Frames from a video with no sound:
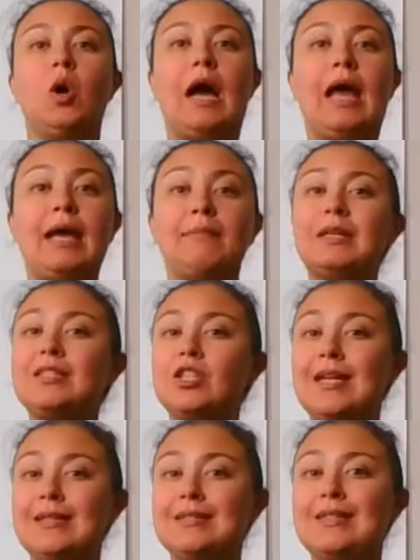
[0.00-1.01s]
I am going to
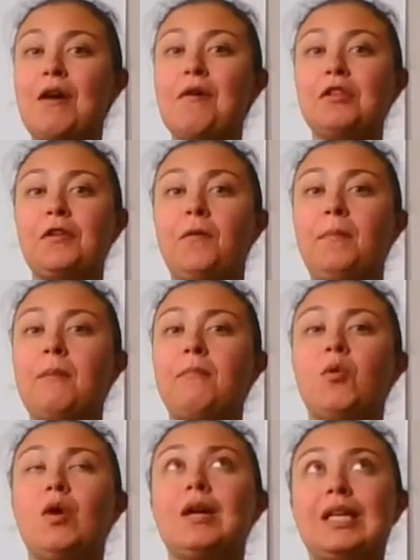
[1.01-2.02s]
test out a little bit more